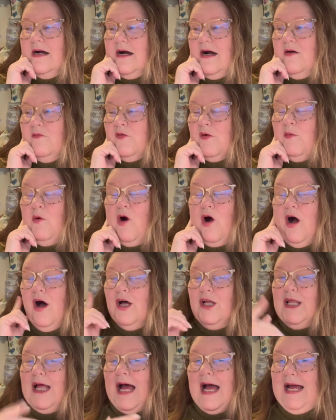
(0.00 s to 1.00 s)
from
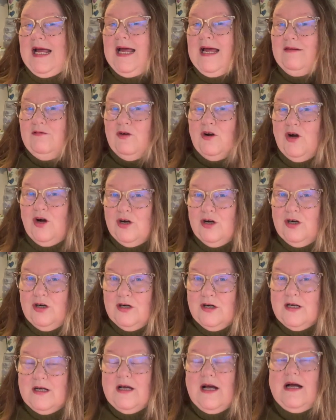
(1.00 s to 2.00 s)
all I have
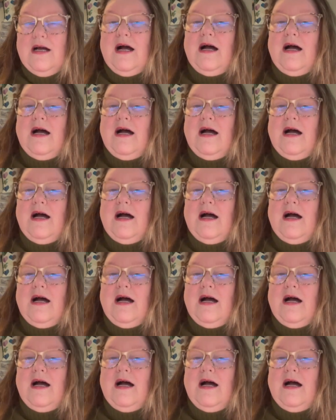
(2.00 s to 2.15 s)
heard,